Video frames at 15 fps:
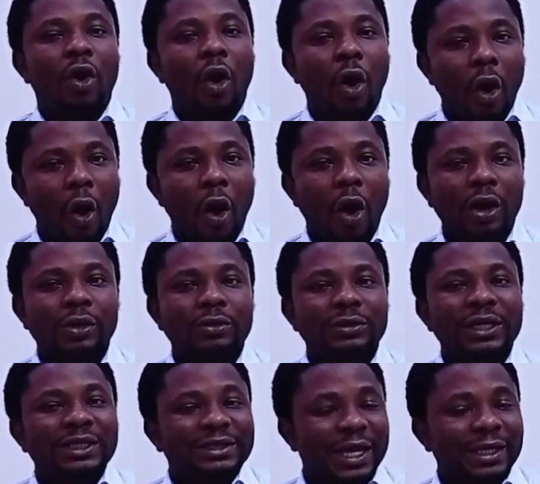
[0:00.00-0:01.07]
or
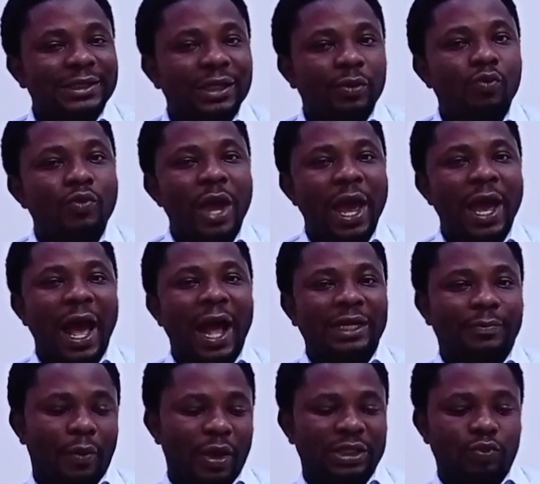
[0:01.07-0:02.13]
intestine, where at
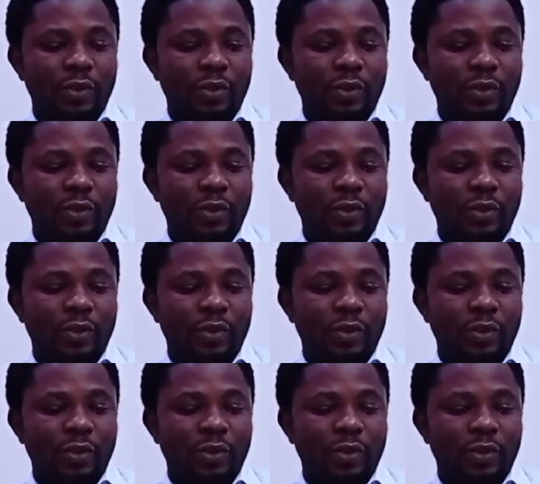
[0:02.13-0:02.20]
the point